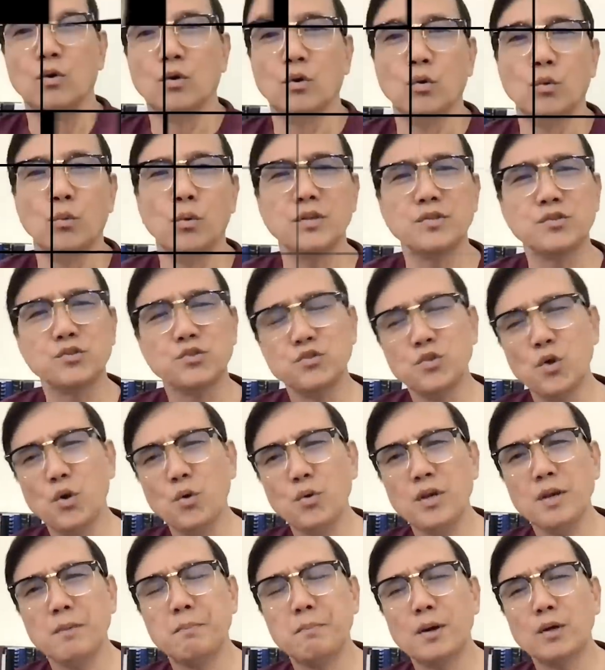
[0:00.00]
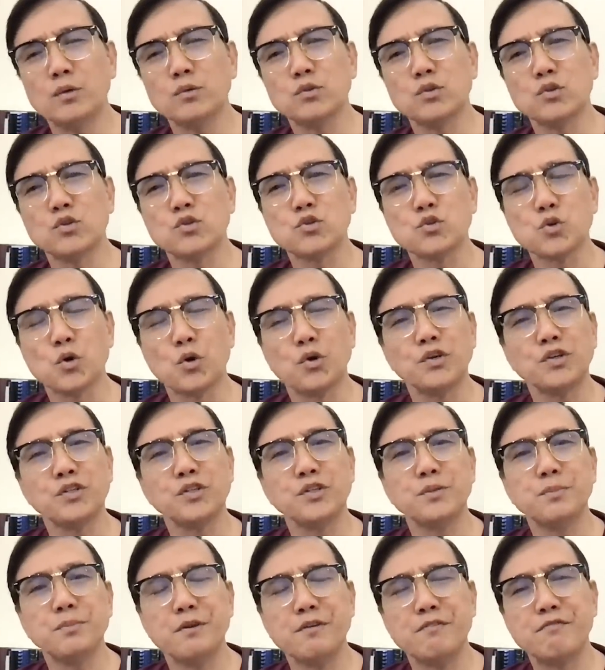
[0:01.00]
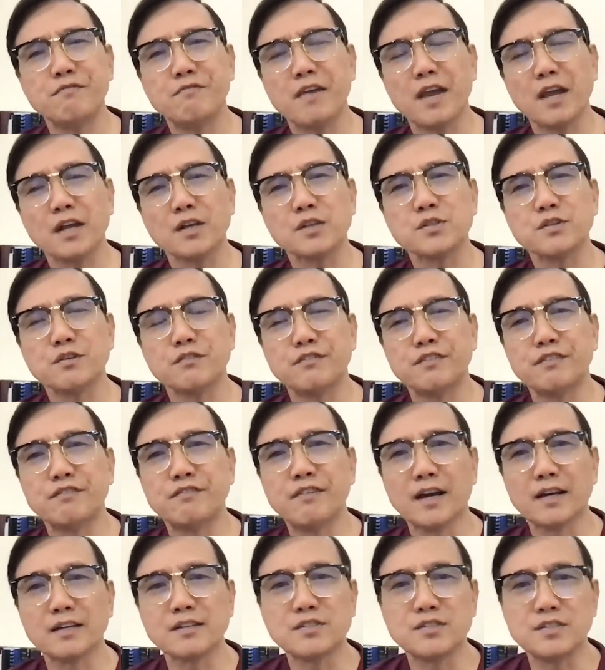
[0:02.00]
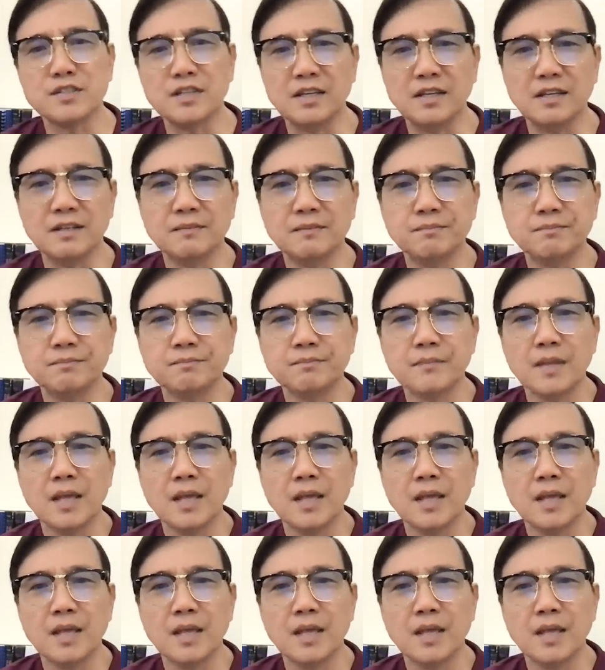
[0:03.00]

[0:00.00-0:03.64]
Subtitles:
What's known about the short-term effects of the vaccine